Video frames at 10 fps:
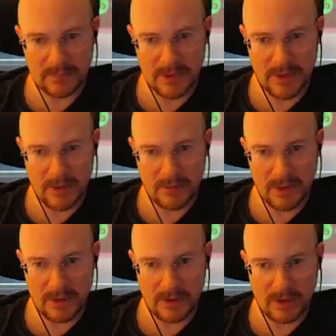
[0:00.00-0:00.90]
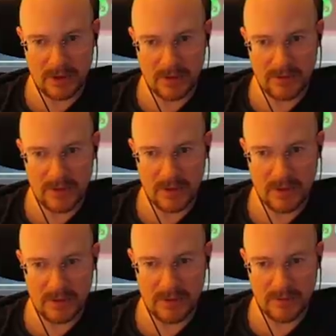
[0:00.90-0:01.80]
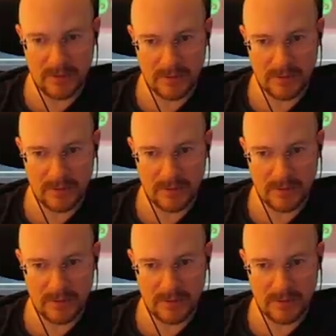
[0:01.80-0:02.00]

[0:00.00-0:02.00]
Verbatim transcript: No, not a good enough deal.